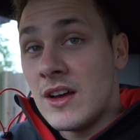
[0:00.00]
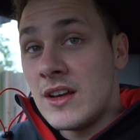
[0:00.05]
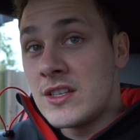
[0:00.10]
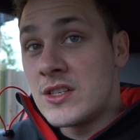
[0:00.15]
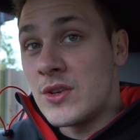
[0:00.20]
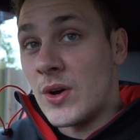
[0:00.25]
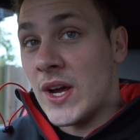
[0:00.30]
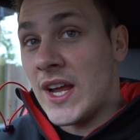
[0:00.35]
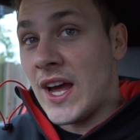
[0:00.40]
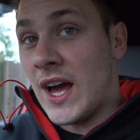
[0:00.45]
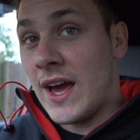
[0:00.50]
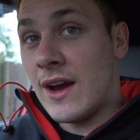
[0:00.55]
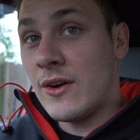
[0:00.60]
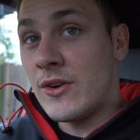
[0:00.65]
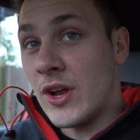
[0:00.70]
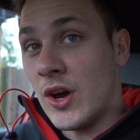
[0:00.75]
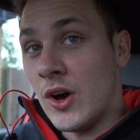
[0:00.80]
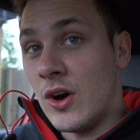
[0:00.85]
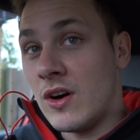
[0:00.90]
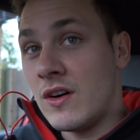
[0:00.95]
so I
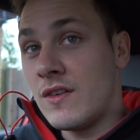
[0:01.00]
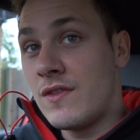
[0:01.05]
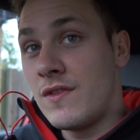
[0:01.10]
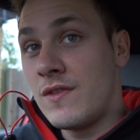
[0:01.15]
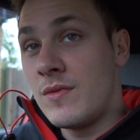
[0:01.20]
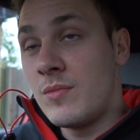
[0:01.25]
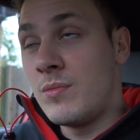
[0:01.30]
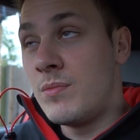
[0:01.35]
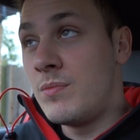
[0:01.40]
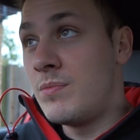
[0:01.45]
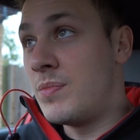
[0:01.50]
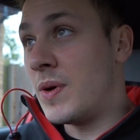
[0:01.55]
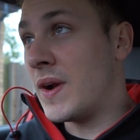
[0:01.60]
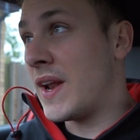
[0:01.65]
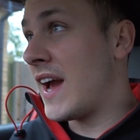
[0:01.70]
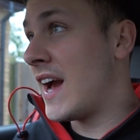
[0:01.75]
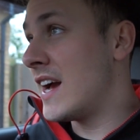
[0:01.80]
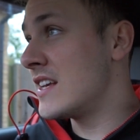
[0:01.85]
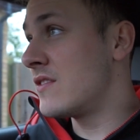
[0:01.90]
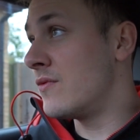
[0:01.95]
held it off. But
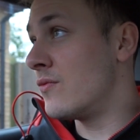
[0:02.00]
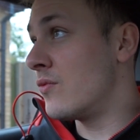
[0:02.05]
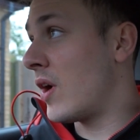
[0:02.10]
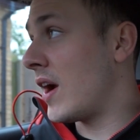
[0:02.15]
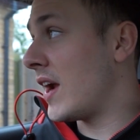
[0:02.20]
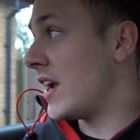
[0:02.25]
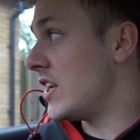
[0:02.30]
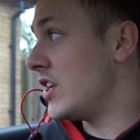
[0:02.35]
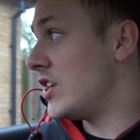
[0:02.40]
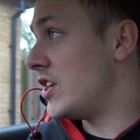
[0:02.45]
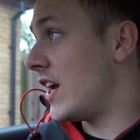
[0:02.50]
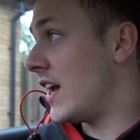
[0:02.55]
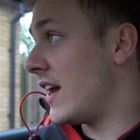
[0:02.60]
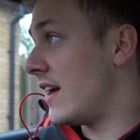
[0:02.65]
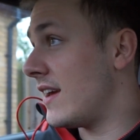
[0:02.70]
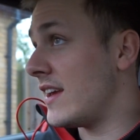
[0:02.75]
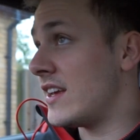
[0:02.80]
it hasn't rained yet.